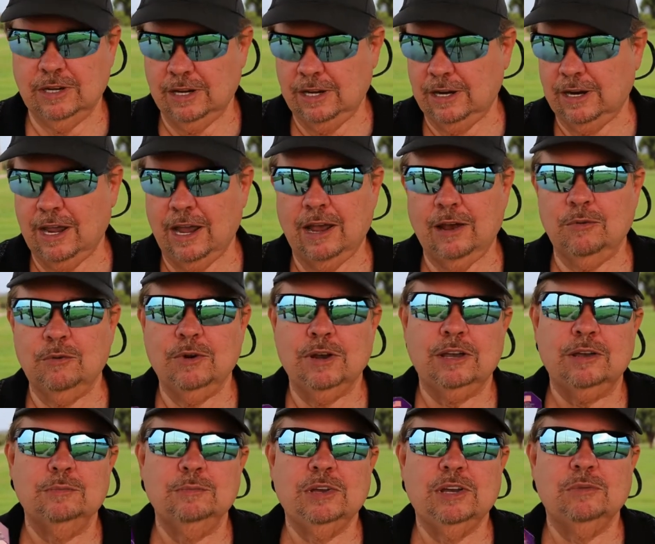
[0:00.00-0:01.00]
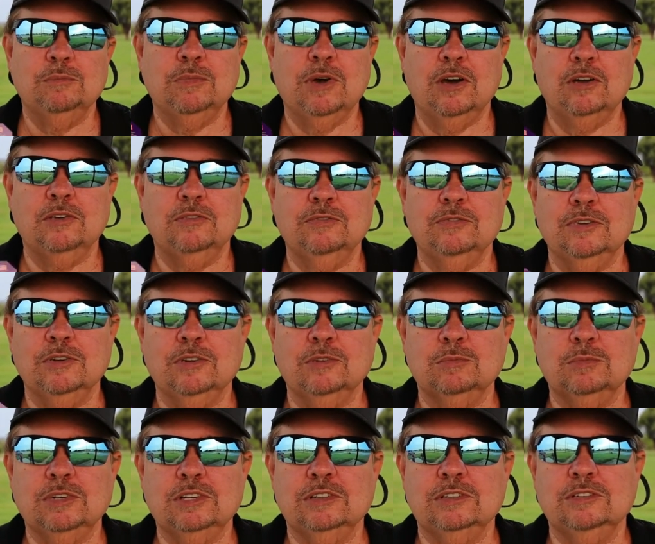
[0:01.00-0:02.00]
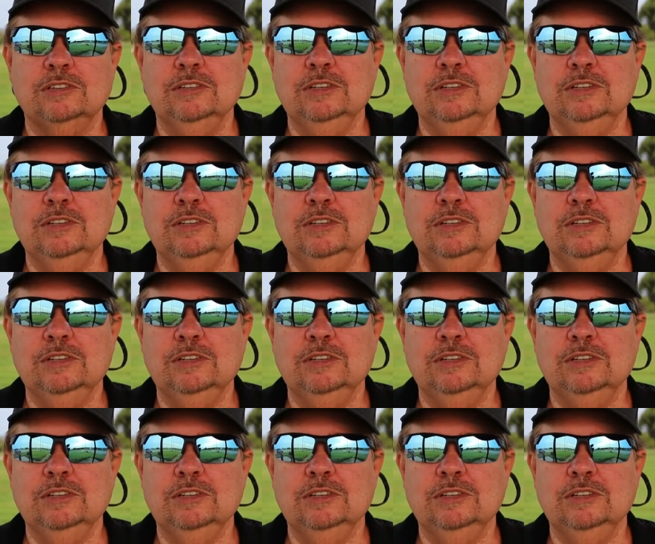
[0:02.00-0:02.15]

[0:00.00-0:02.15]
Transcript: And I recommend monofilament